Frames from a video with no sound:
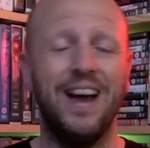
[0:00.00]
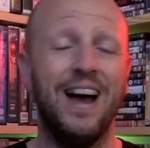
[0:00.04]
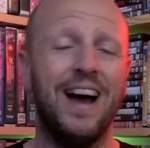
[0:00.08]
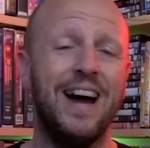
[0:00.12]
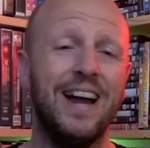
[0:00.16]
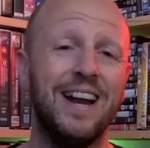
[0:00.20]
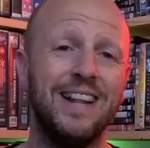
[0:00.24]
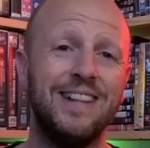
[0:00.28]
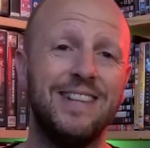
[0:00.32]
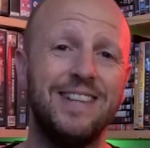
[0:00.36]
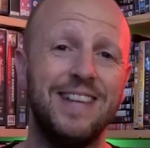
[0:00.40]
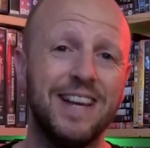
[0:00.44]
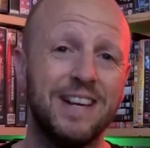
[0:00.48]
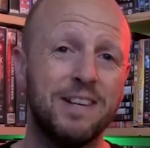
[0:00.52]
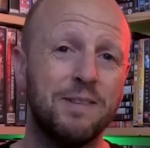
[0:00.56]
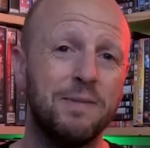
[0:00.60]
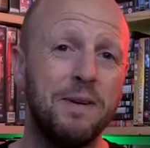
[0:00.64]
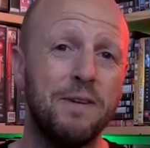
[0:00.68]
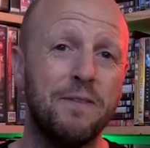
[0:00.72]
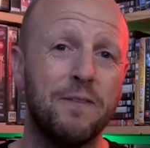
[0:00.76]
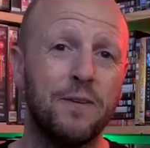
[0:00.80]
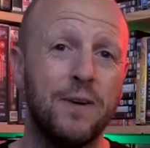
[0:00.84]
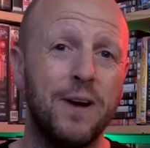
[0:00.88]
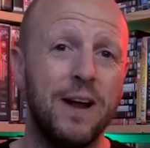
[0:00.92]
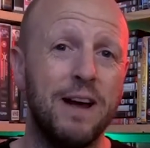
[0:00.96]
And it takes
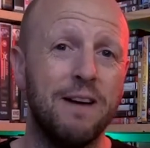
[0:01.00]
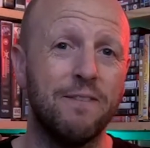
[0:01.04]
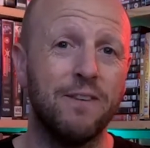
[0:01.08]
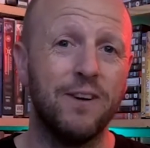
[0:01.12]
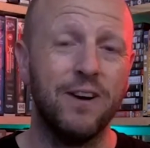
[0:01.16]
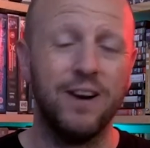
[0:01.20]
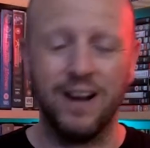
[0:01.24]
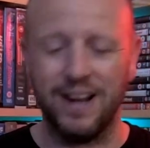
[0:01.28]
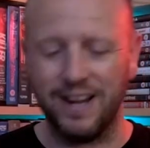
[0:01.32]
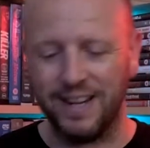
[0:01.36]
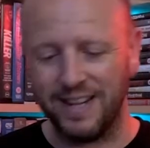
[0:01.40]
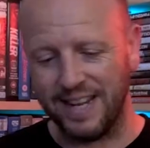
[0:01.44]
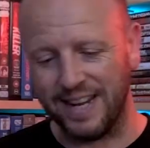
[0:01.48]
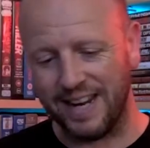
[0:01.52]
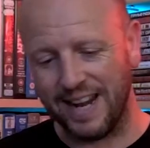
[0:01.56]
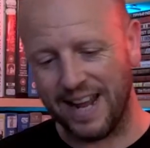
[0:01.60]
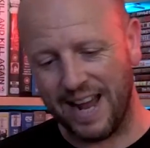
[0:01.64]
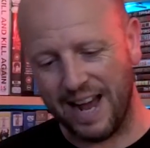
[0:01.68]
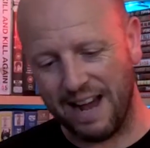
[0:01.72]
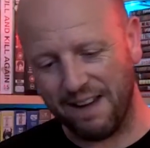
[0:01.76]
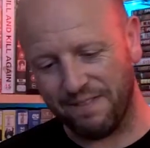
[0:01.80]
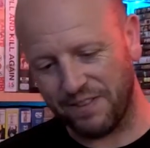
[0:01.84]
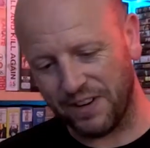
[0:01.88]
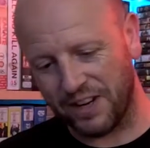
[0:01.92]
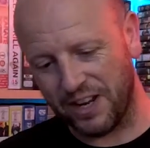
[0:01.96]
me forever, and then I
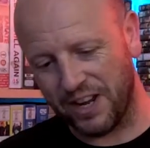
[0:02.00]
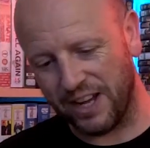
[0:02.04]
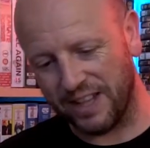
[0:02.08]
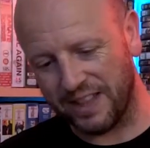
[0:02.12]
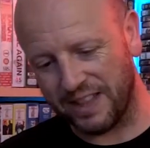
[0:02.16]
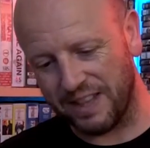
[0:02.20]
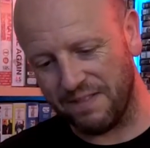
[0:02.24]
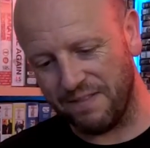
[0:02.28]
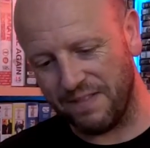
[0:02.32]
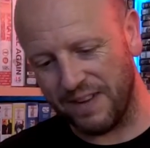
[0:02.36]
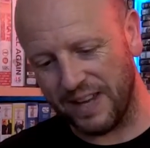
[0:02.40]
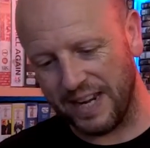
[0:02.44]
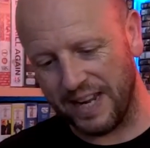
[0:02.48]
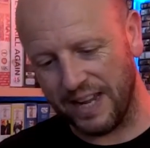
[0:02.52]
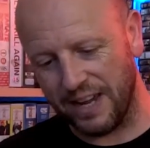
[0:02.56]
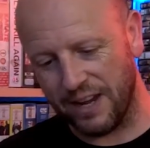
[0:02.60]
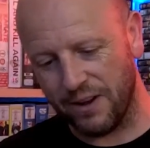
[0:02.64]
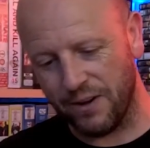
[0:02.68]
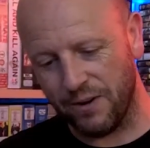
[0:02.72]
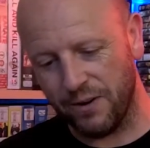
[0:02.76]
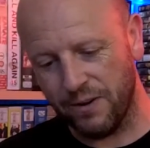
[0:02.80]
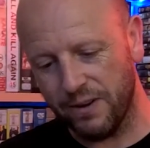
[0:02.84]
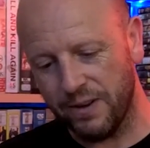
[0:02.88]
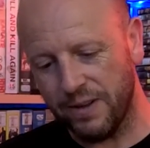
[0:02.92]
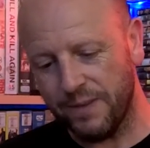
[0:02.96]
have to cut the
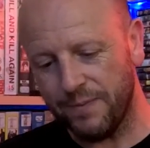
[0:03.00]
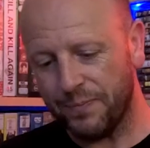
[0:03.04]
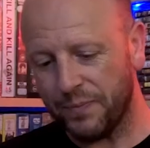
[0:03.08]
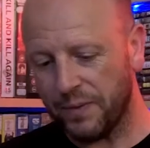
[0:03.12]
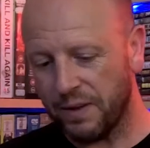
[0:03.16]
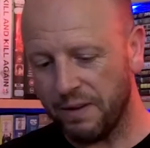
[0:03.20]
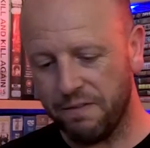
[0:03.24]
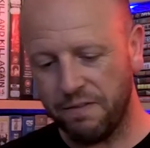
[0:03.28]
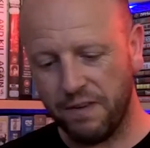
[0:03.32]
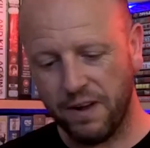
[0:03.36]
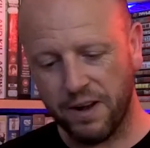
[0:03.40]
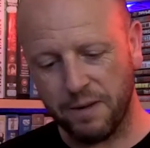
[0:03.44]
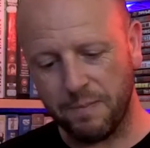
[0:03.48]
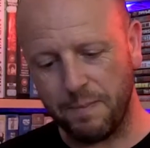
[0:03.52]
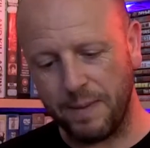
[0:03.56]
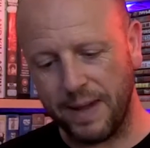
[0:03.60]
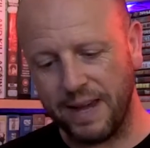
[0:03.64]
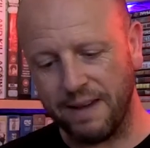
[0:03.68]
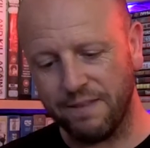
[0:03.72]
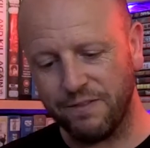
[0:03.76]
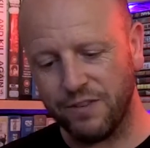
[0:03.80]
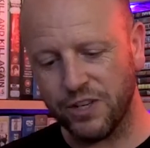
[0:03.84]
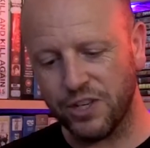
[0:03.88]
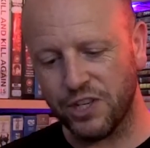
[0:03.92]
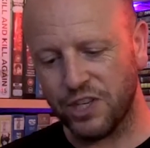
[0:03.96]
video. Fuck
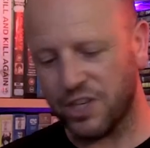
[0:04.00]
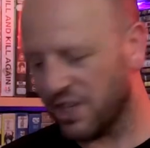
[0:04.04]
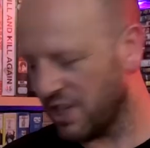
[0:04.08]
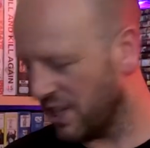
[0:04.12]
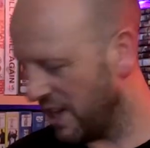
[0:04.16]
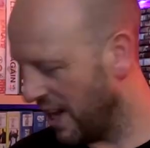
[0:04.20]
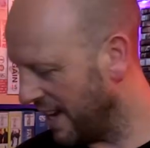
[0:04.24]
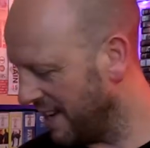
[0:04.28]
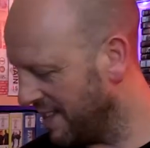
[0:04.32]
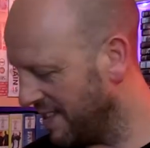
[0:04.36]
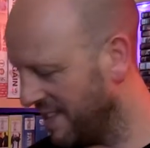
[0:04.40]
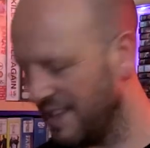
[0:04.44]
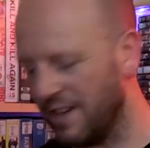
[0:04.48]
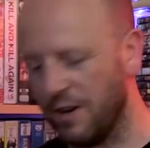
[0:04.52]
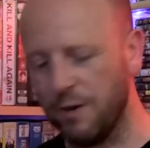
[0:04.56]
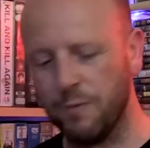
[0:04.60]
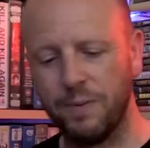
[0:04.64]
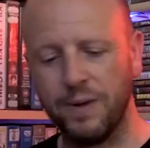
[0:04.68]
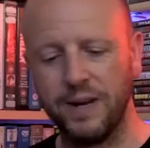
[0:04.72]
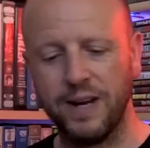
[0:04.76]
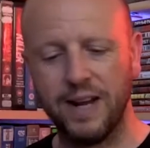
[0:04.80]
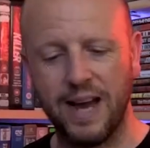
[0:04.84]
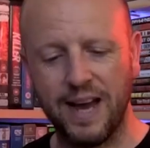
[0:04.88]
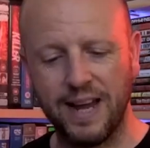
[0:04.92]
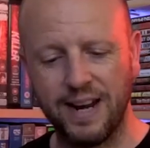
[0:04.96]
me, I've just sliced it
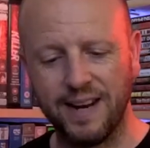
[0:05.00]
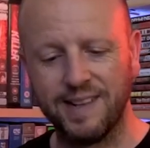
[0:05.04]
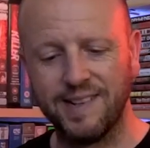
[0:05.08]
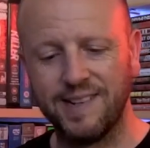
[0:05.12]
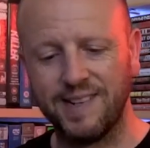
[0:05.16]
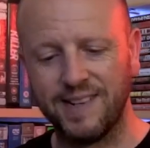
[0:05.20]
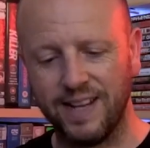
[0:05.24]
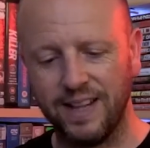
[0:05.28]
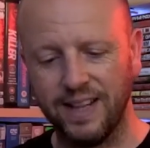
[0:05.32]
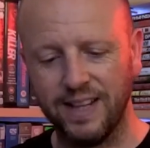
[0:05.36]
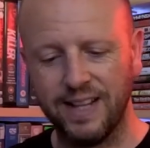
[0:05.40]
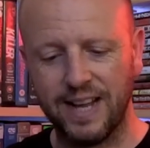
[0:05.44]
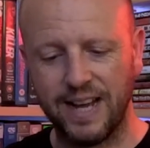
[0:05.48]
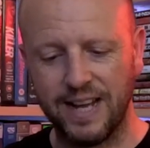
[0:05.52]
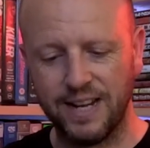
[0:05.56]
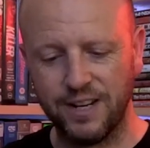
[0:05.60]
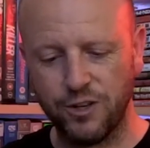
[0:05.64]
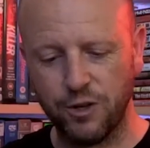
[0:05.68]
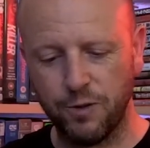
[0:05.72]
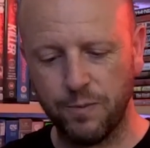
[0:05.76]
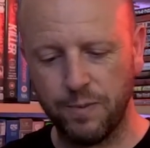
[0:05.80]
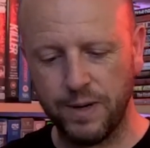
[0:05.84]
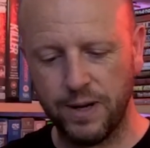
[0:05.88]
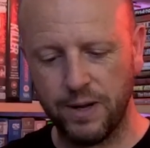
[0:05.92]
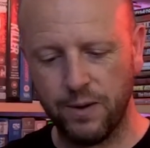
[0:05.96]
open and I still
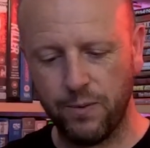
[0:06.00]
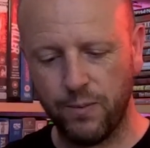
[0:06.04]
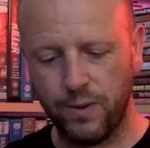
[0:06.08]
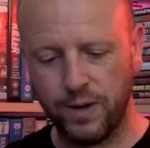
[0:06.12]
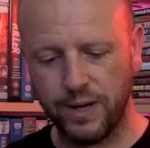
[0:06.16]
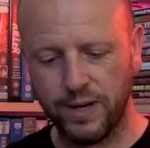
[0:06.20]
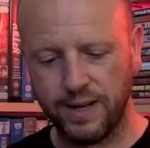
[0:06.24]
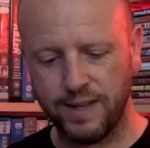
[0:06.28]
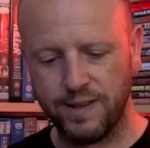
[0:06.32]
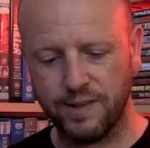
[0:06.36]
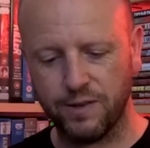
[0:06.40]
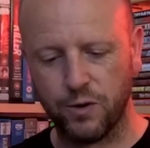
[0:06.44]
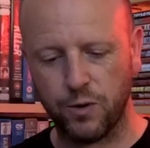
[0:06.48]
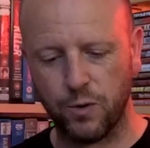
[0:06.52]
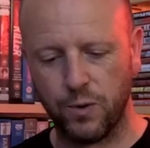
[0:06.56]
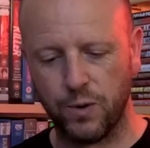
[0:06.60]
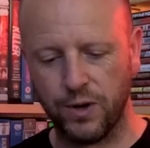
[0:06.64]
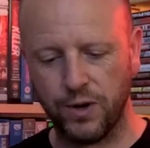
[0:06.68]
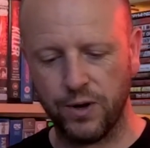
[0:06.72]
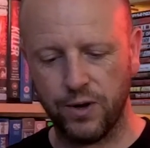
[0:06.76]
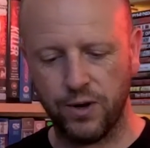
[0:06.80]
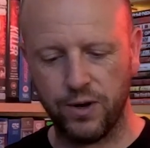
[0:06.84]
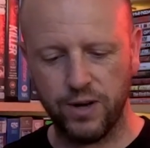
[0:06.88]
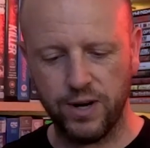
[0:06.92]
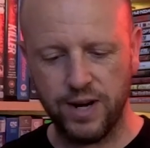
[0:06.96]
can't open it. What is
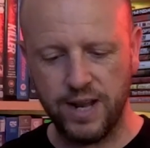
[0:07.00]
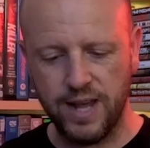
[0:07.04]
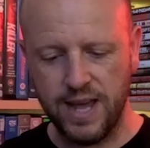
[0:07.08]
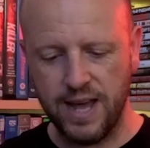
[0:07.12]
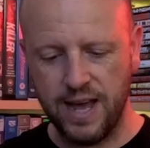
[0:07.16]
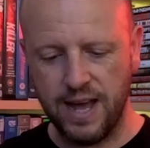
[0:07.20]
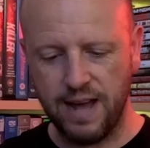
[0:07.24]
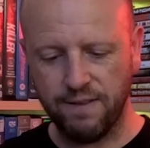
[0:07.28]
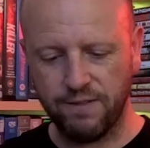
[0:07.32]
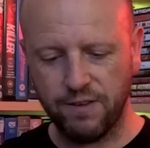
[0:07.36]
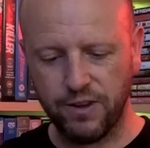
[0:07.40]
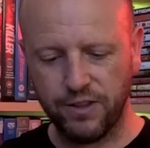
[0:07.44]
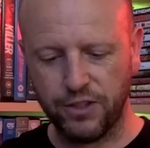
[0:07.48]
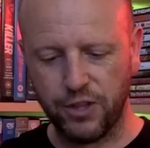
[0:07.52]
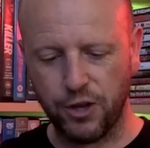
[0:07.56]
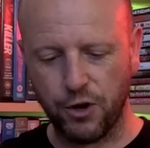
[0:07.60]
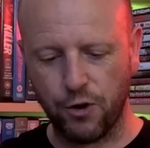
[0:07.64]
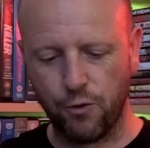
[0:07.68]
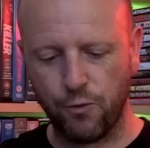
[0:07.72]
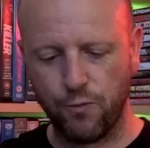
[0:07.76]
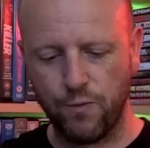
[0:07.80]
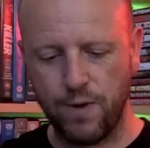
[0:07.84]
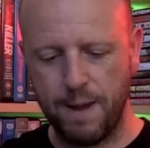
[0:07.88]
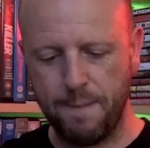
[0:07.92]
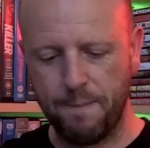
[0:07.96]
going on? I've got the
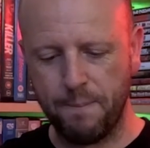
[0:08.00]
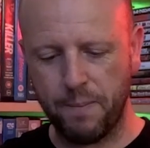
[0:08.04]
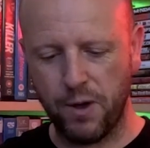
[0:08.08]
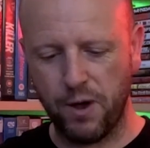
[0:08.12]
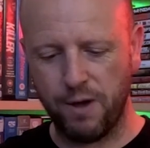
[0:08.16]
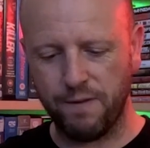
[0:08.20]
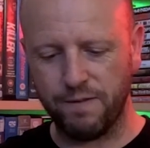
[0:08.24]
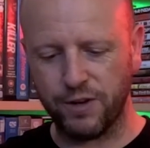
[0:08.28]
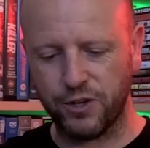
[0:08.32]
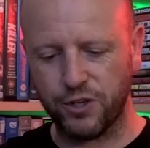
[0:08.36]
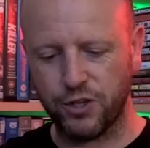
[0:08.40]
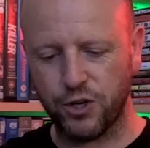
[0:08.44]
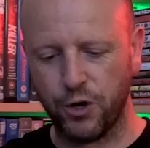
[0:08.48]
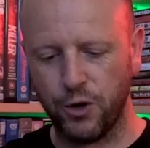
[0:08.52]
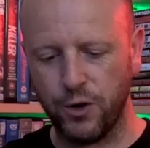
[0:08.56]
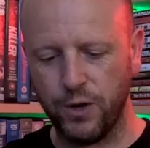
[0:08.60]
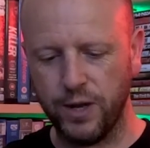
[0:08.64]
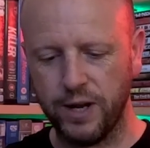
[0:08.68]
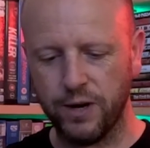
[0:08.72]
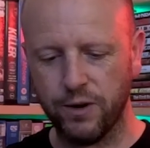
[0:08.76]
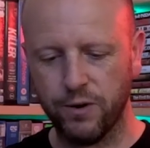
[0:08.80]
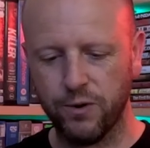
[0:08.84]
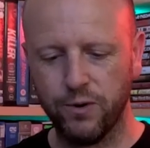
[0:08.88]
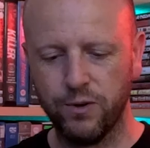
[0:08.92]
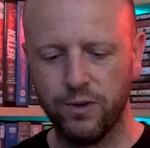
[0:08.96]
grip of a
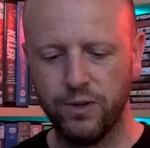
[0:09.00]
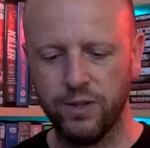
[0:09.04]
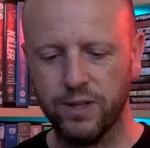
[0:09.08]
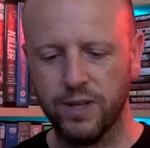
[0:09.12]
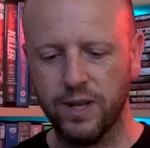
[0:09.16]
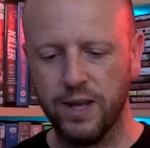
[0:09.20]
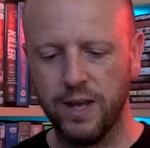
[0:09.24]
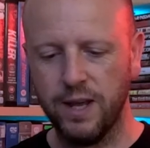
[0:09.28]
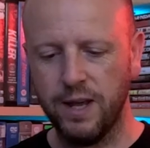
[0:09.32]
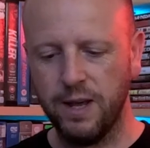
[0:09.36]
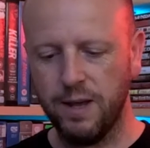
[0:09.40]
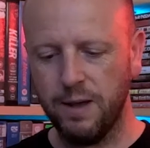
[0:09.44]
2-year-old.